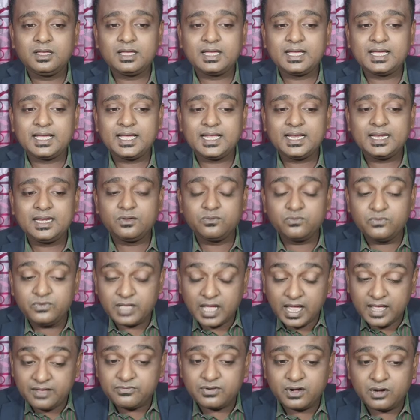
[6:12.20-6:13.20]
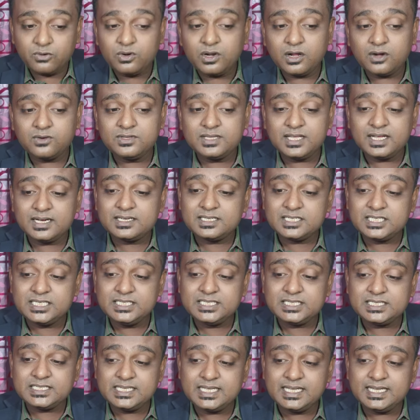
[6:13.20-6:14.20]
And I found out that she
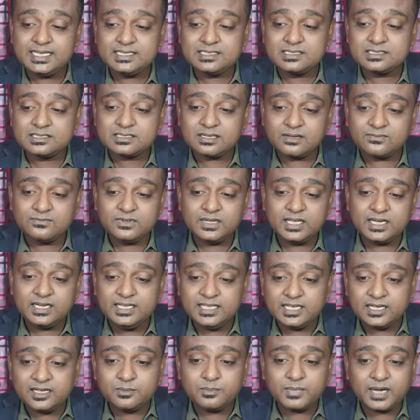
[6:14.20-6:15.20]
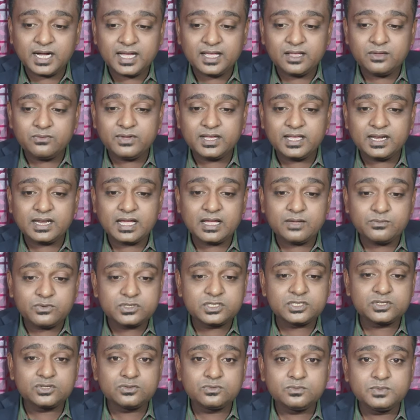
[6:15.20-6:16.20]
stays somewhere nearby where I
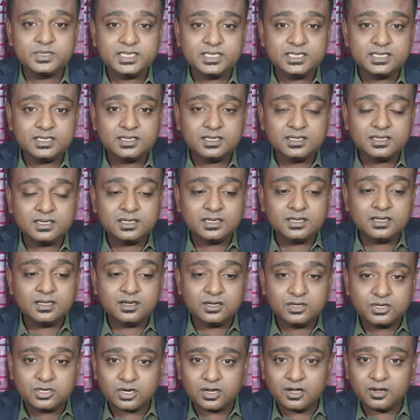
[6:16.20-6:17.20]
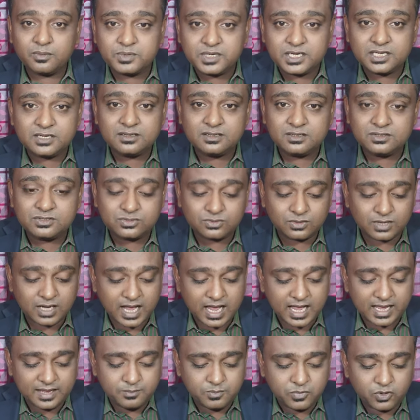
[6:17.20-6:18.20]
was to be dropped. So
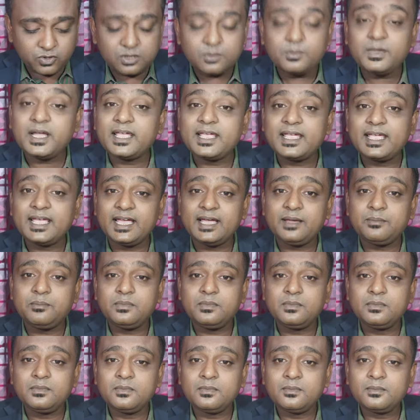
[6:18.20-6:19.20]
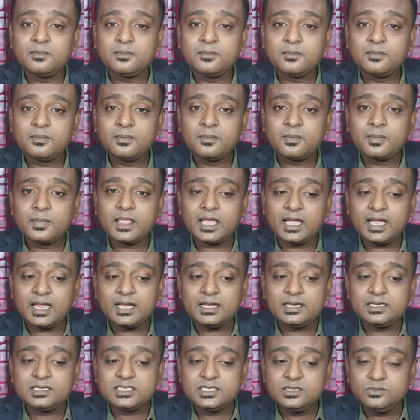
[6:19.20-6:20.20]
I booked my cab
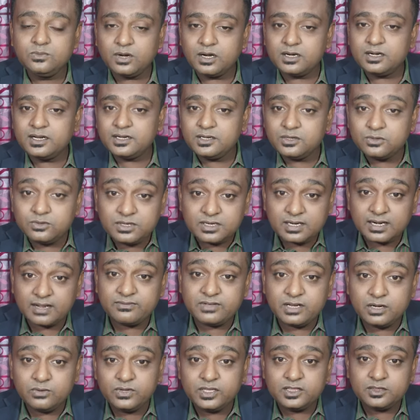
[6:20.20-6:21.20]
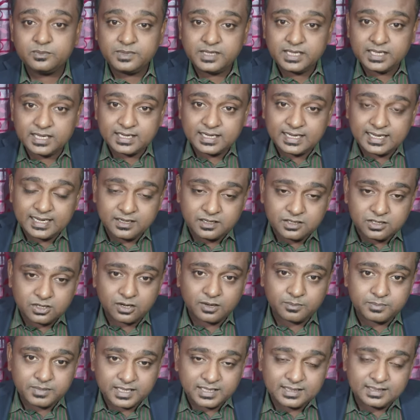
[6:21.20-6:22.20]
and she wanted to travel with me and get
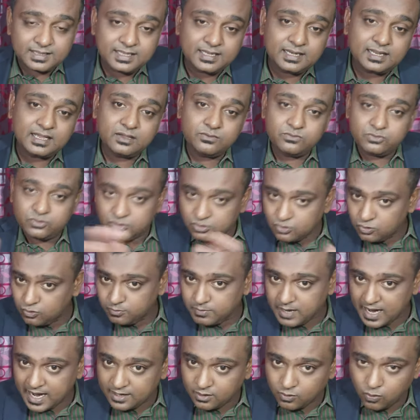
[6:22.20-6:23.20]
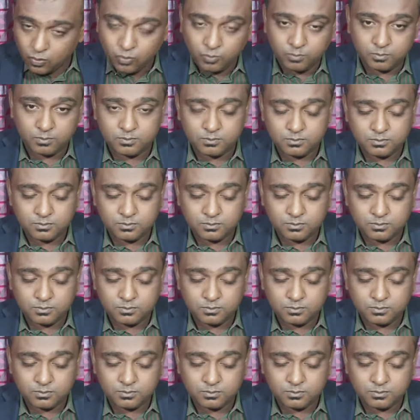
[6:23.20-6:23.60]
dropped and then I would go back home.